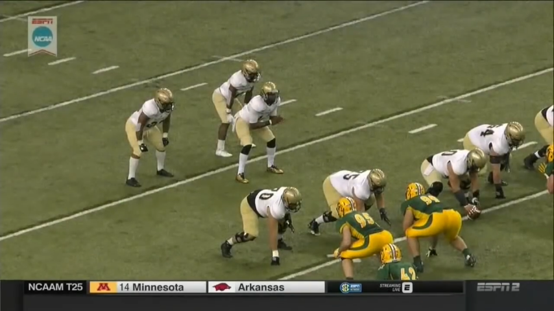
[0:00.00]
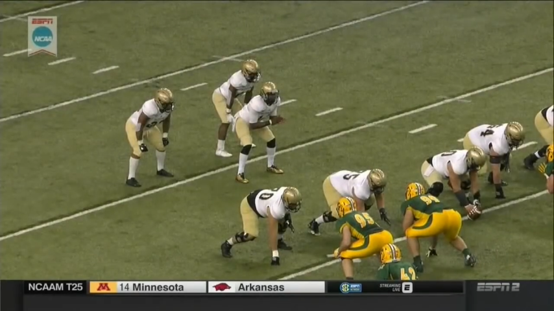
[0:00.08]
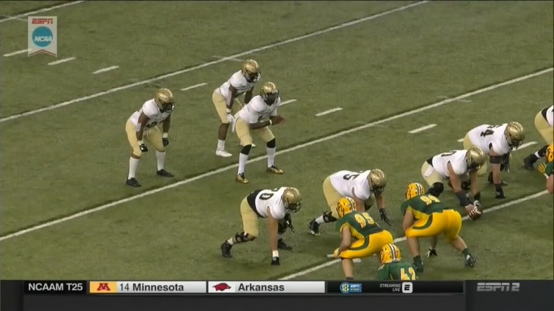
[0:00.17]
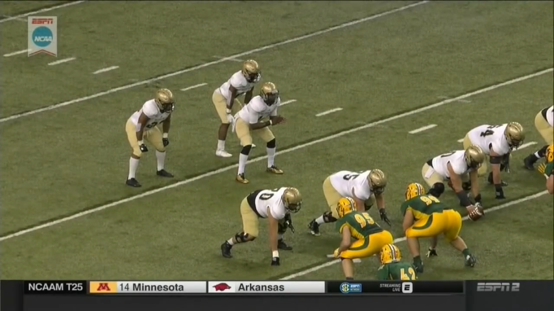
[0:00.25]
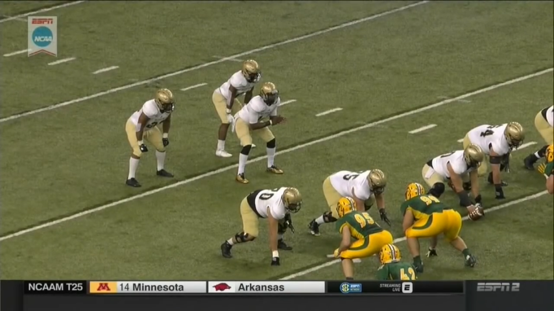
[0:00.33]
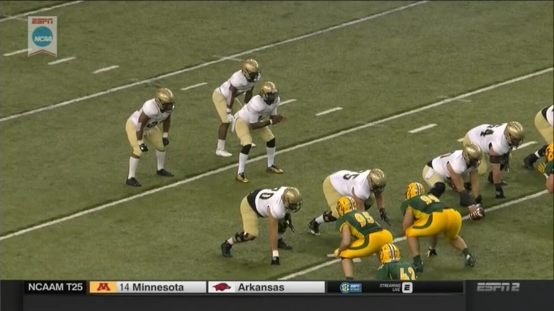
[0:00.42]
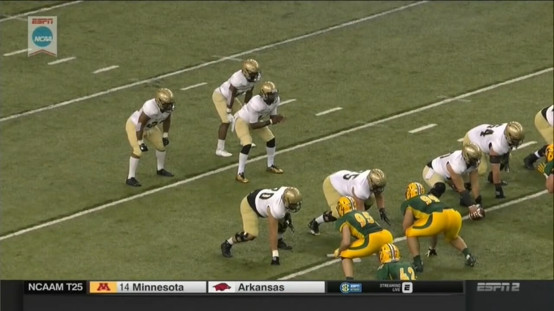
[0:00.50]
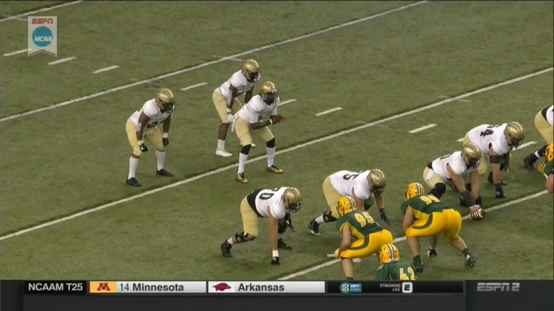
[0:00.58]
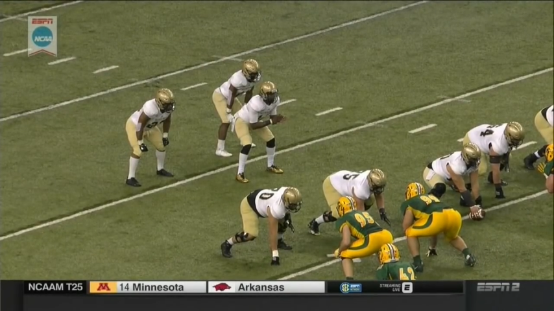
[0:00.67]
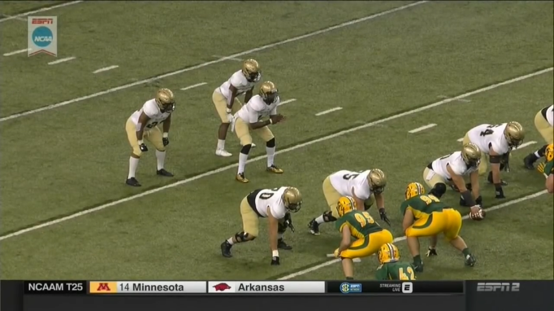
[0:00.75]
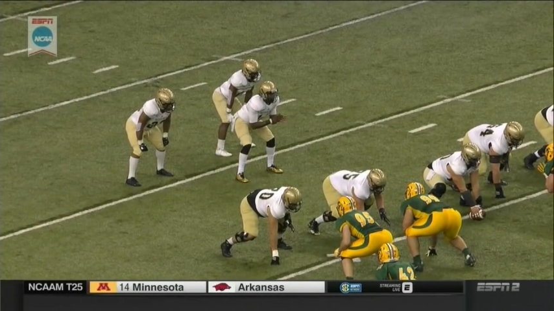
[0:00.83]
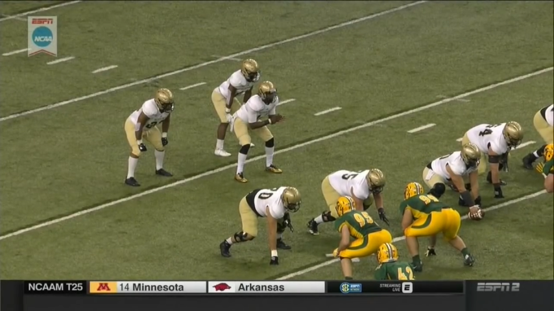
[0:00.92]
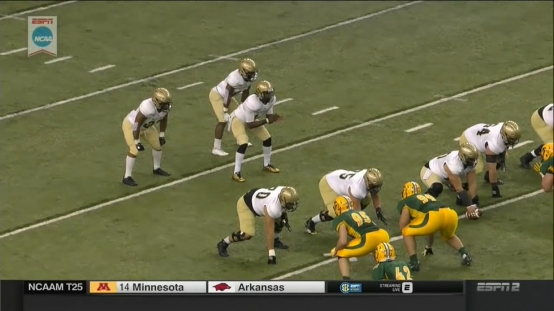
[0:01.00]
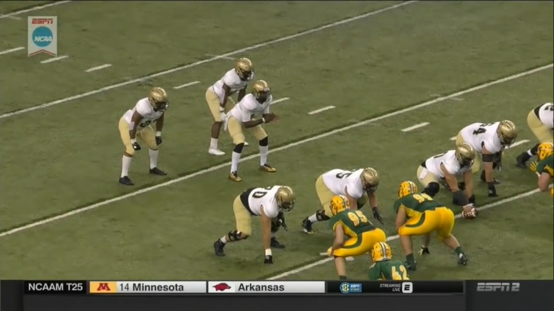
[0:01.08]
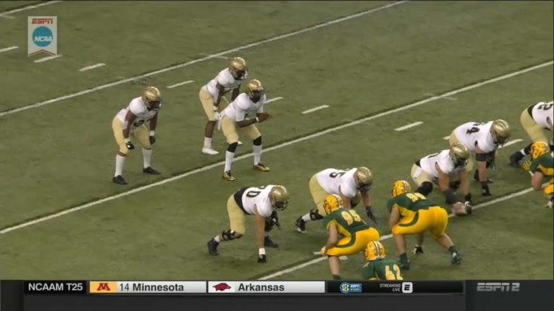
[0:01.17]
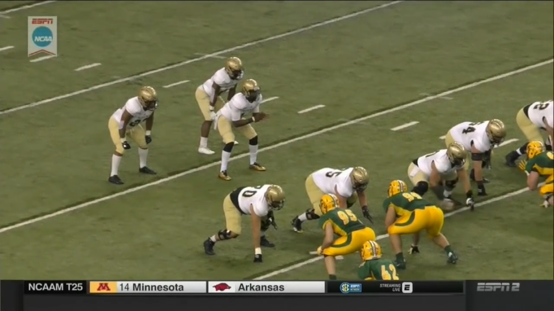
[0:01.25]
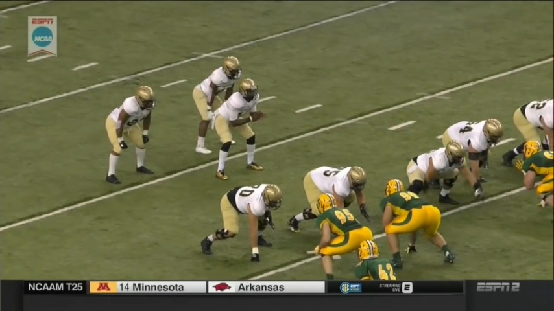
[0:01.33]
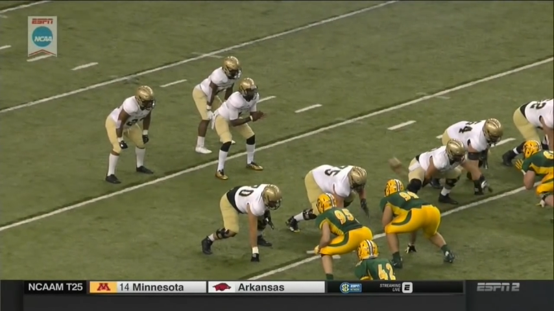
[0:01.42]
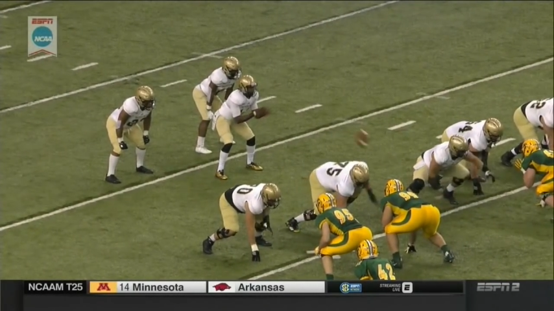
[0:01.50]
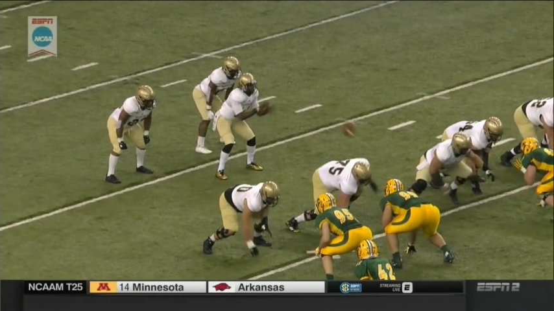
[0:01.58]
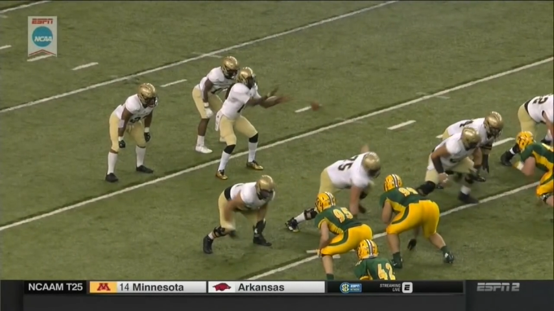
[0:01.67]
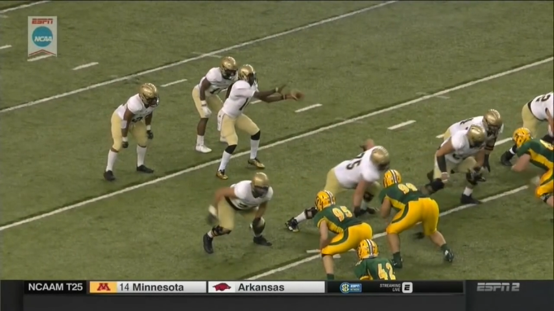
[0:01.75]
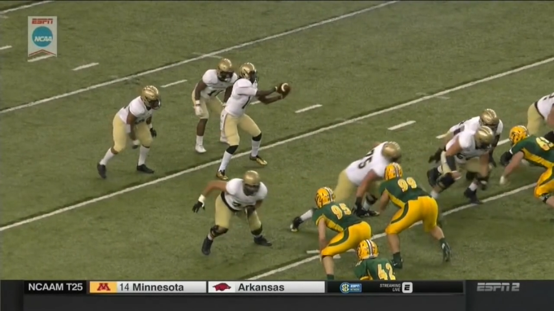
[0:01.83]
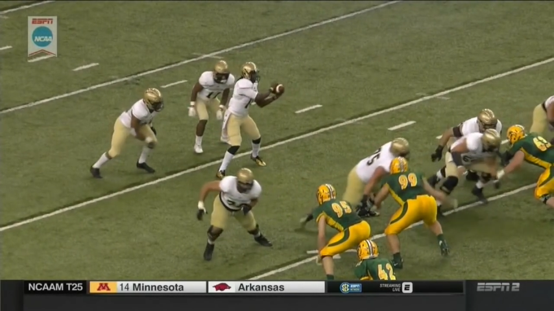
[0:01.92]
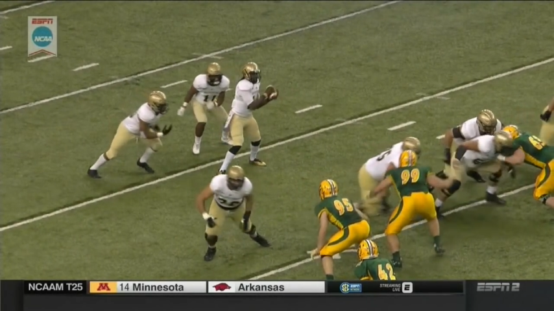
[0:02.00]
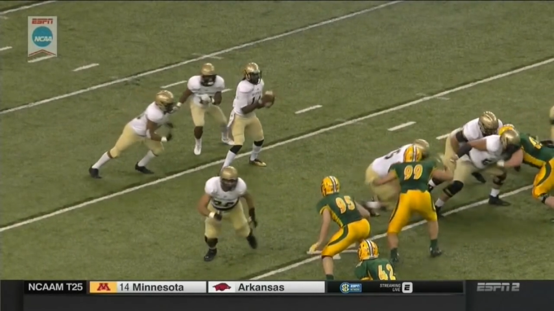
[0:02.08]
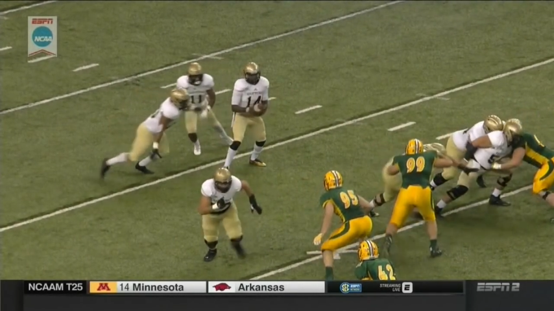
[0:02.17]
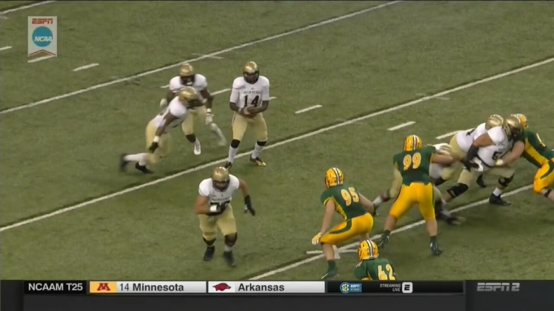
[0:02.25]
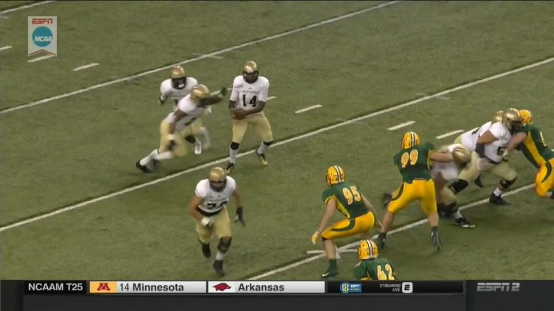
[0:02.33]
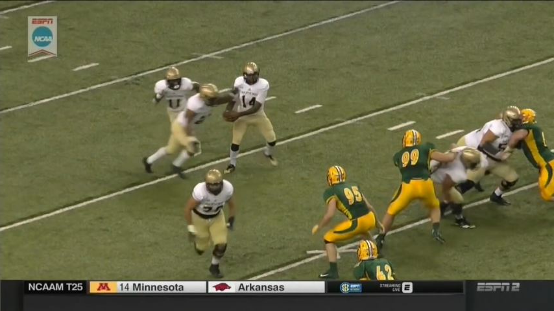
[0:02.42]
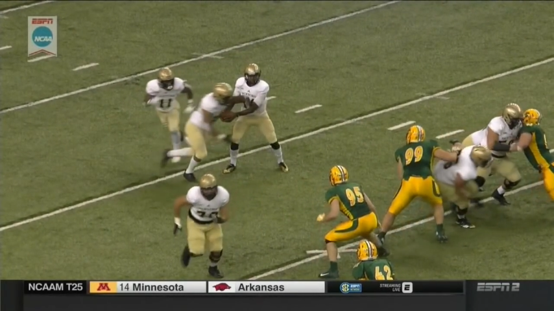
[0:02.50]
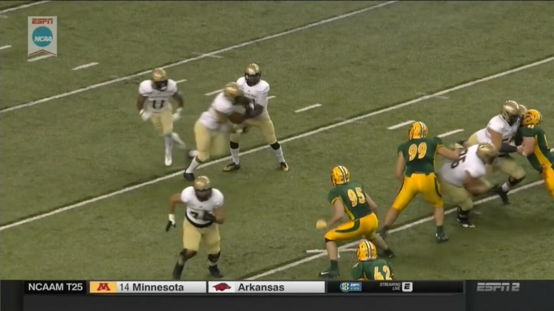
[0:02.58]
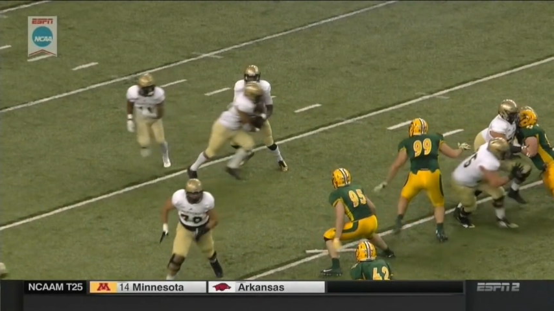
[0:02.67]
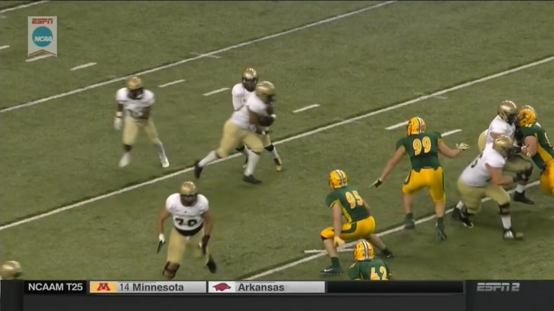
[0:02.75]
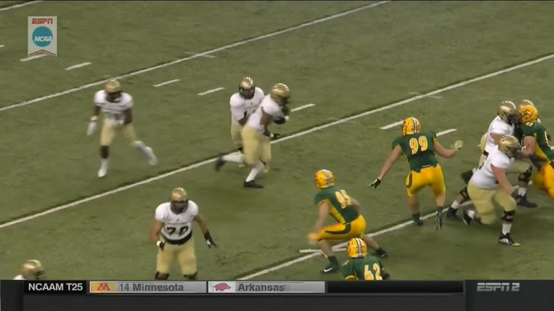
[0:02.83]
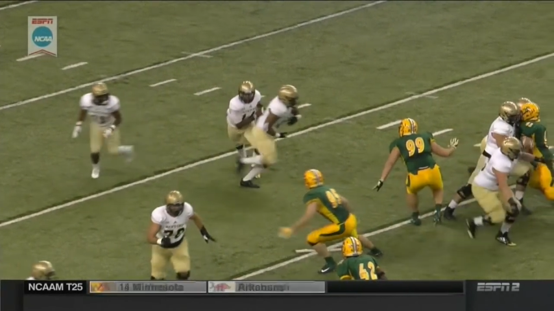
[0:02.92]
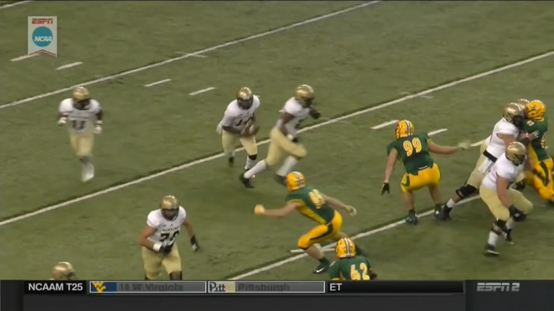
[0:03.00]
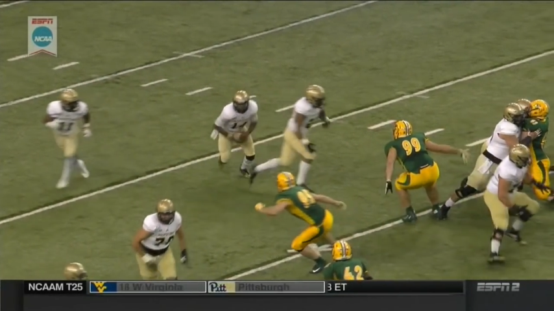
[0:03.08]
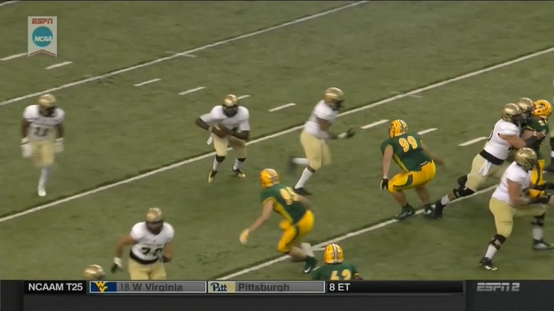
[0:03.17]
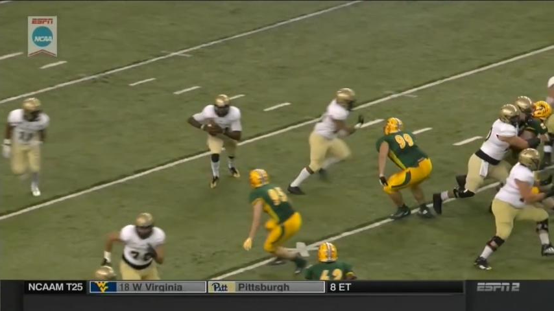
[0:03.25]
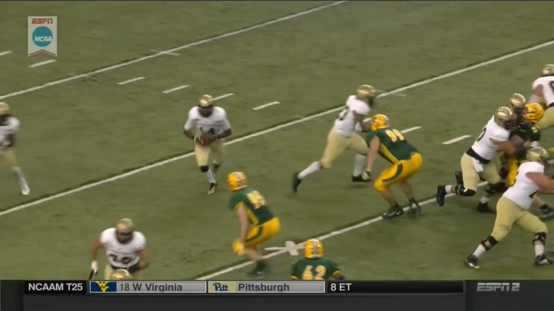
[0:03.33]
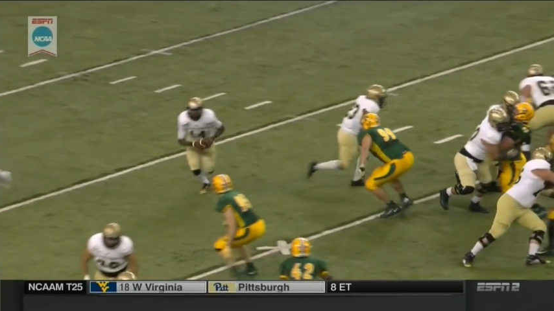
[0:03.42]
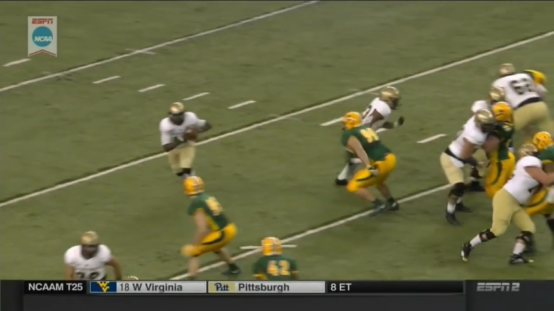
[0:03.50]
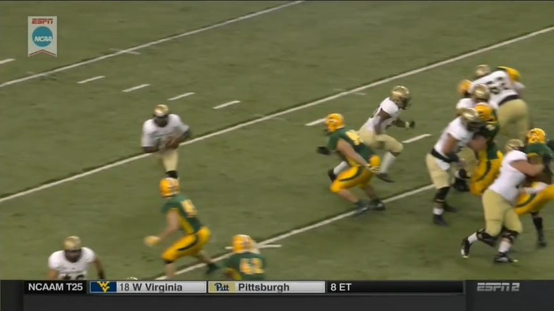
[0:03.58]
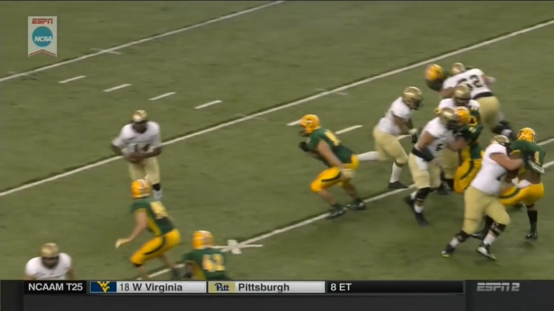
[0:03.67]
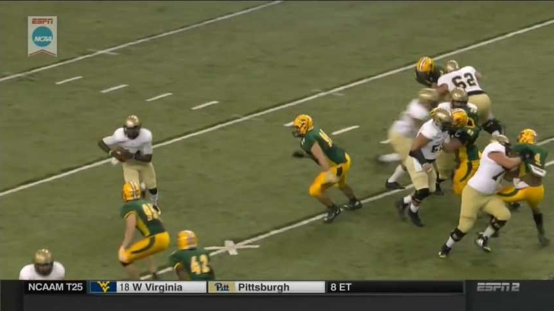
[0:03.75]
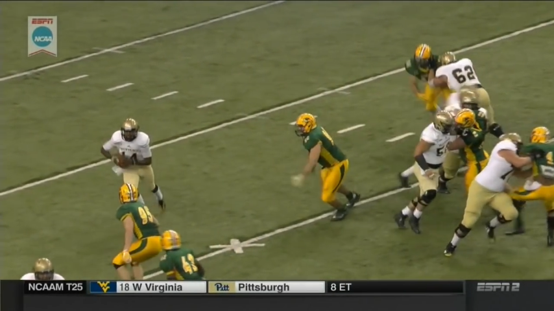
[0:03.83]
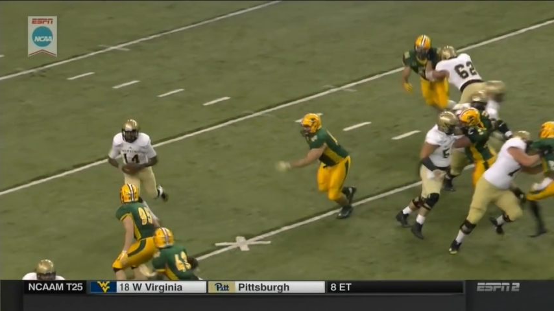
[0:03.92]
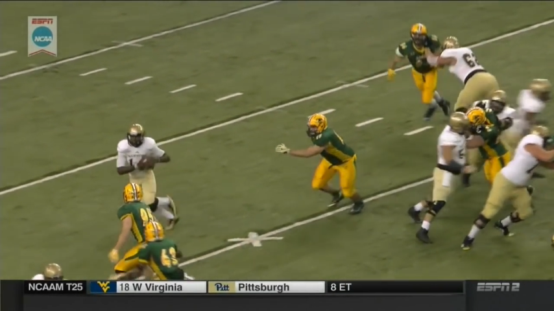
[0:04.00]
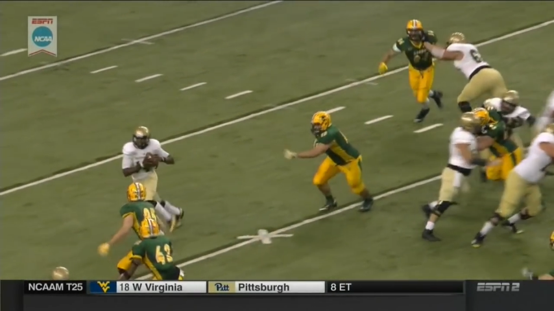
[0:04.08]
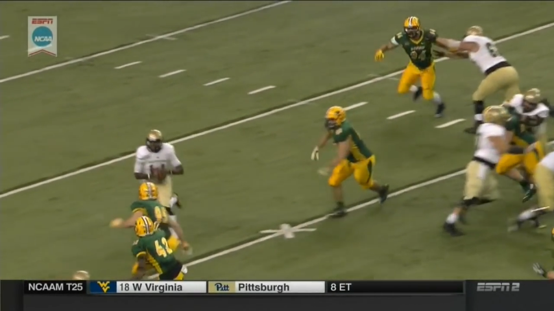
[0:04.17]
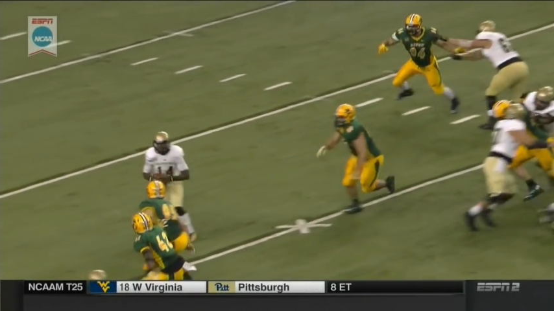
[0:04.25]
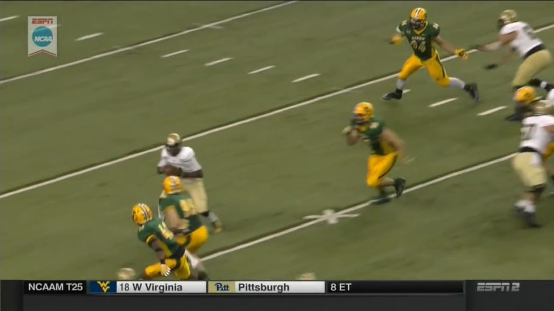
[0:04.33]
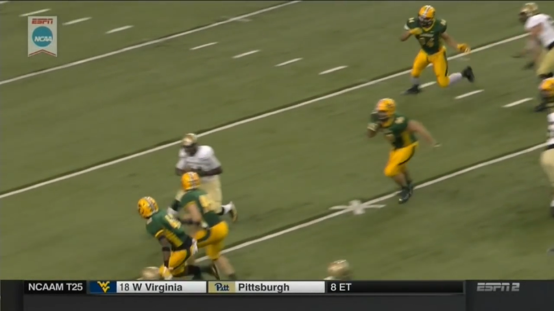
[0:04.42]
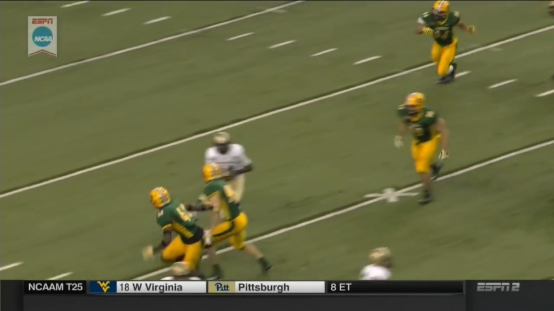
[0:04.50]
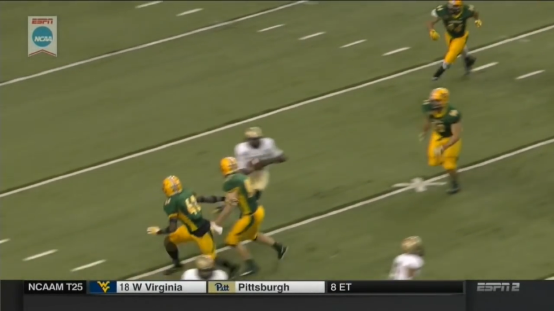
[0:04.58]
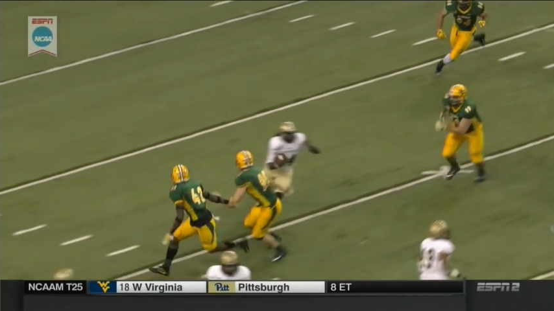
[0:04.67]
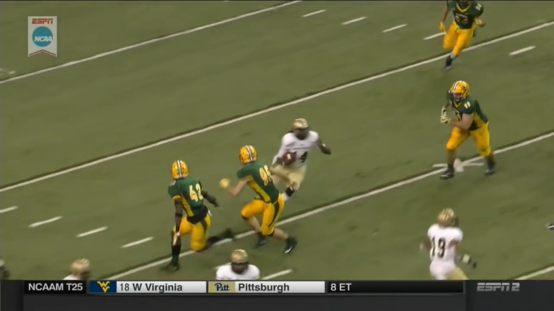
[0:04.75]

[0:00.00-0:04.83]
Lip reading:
[unreadable: no face in view]